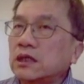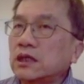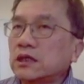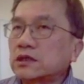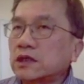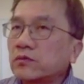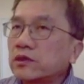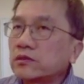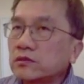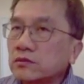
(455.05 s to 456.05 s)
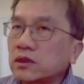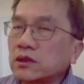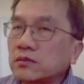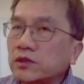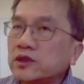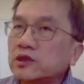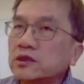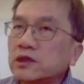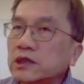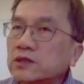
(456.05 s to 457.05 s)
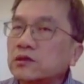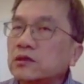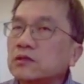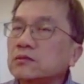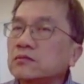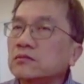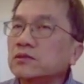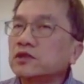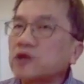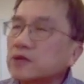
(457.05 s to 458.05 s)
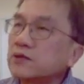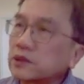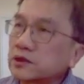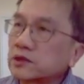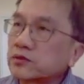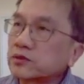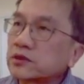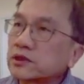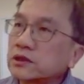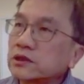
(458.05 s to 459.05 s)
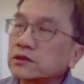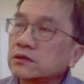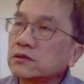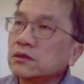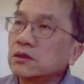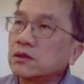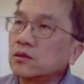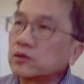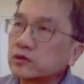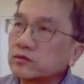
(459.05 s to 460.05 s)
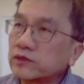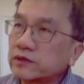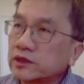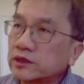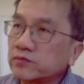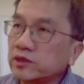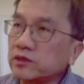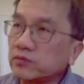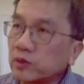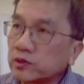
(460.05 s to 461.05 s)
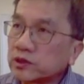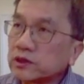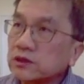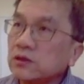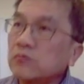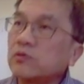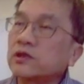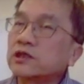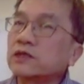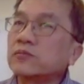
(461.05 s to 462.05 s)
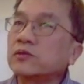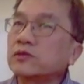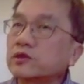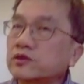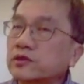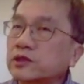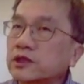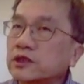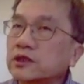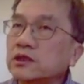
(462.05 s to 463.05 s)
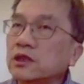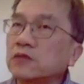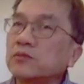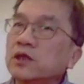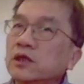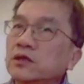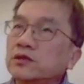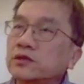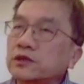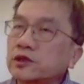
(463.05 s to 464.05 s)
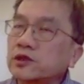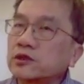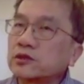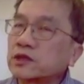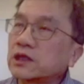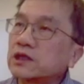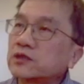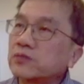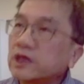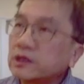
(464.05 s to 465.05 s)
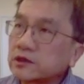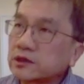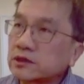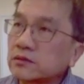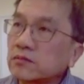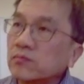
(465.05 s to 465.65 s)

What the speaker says: As I will mention later on, genres of translation also very important. For example, the translation of traditional Chinese medicine.